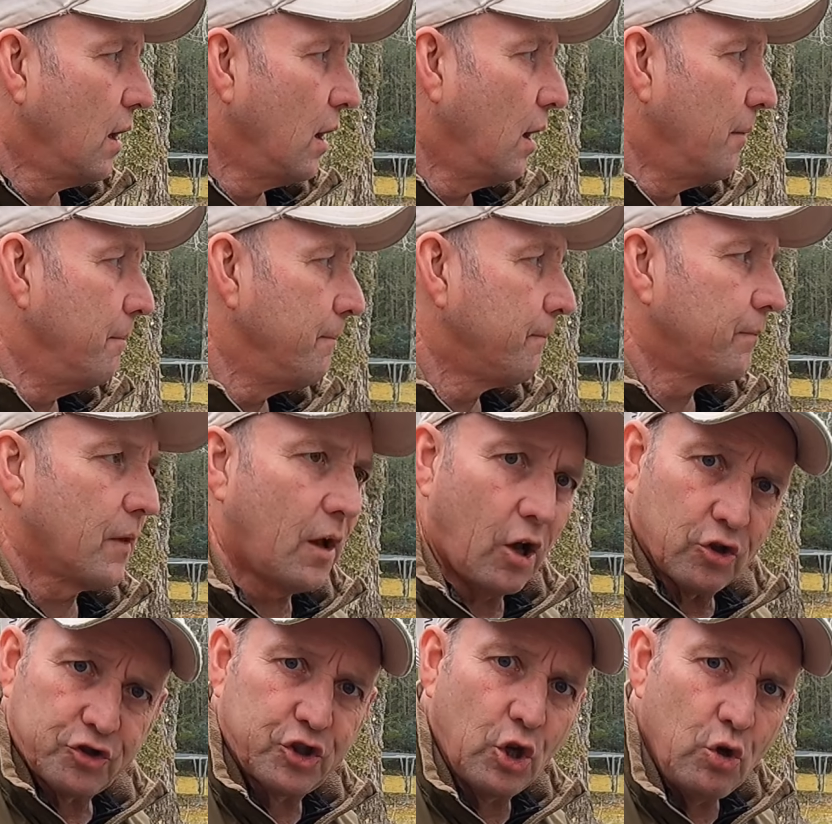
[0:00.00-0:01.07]
Um,
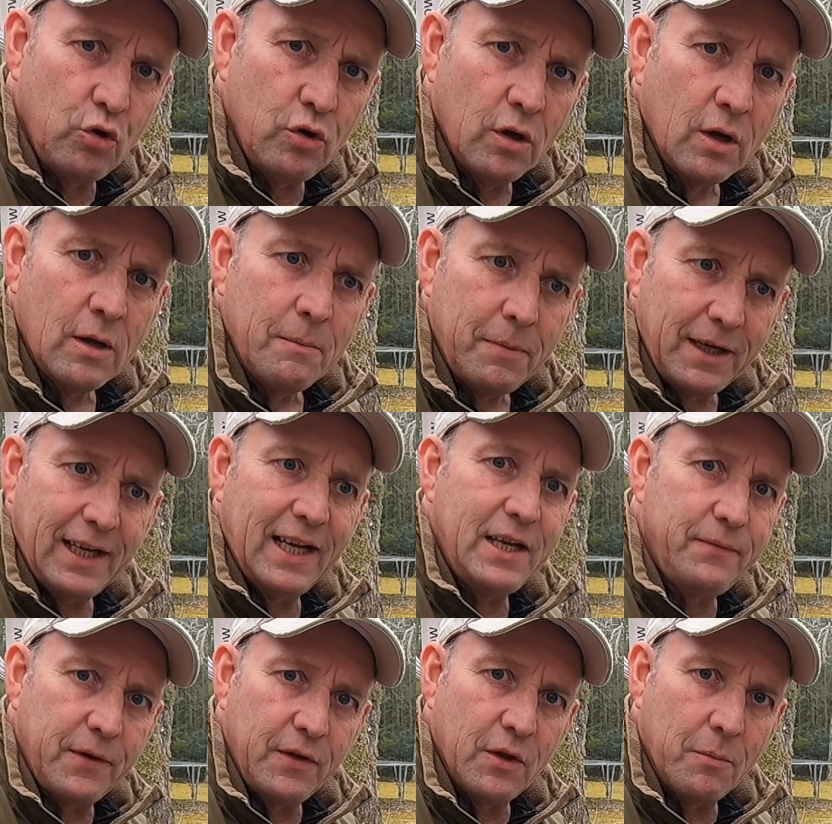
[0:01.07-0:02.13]
I'll soon be
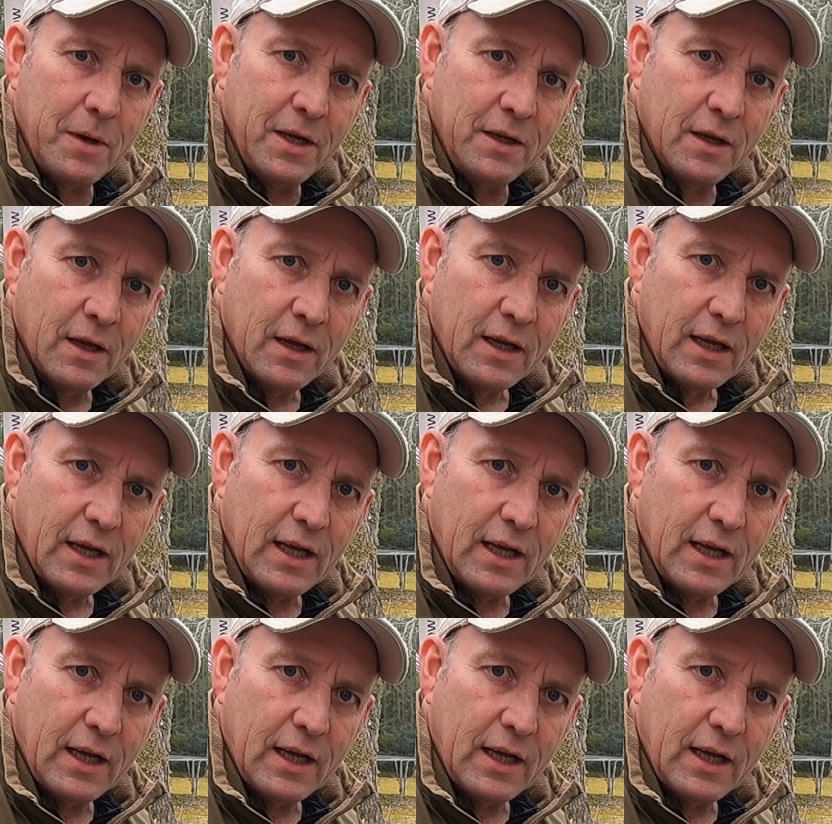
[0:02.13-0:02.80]
leaving them in,